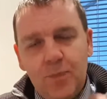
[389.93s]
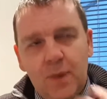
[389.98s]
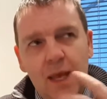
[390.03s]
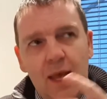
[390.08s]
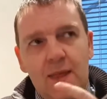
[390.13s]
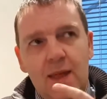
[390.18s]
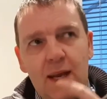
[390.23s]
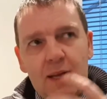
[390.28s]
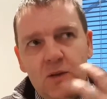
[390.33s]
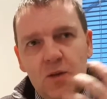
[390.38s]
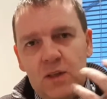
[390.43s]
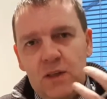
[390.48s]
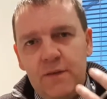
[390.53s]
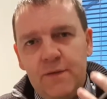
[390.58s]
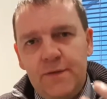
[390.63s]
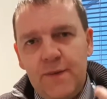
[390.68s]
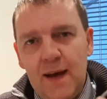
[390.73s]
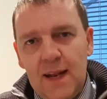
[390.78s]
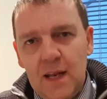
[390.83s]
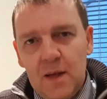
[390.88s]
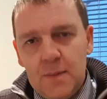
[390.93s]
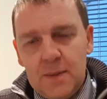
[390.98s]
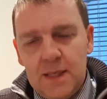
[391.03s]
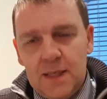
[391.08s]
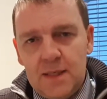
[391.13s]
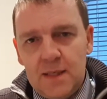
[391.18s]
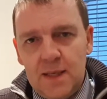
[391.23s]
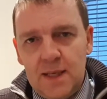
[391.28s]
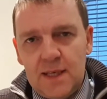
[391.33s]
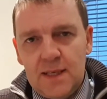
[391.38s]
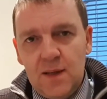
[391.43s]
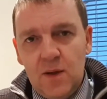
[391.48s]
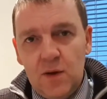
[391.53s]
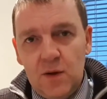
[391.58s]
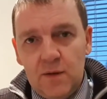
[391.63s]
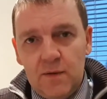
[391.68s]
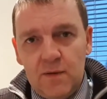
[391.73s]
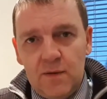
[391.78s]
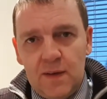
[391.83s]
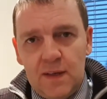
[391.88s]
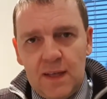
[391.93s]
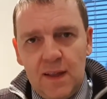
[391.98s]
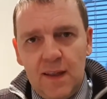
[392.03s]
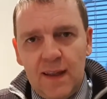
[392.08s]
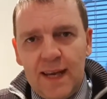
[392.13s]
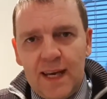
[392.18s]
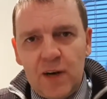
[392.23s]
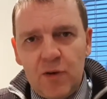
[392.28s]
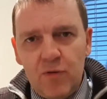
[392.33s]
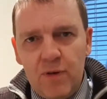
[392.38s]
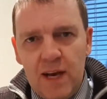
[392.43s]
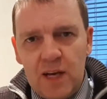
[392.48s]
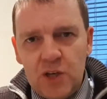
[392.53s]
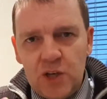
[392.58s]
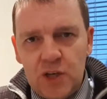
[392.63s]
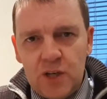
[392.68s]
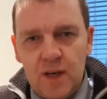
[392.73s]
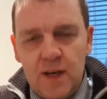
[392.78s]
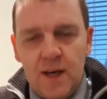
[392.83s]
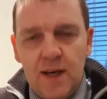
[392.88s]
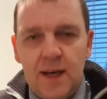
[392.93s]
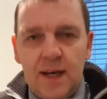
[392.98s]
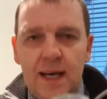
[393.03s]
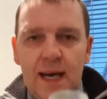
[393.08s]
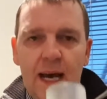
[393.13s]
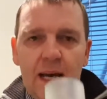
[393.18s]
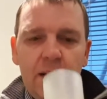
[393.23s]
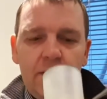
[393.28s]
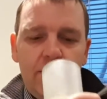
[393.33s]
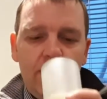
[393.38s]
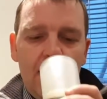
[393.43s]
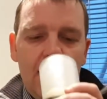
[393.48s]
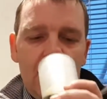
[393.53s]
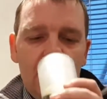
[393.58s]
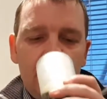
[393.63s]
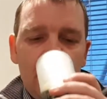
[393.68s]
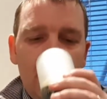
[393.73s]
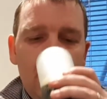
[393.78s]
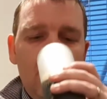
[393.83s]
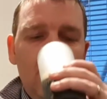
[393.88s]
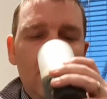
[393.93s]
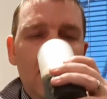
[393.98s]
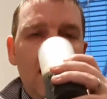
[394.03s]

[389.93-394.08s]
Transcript: and then it sort of develops into this little licorice kind of flavour,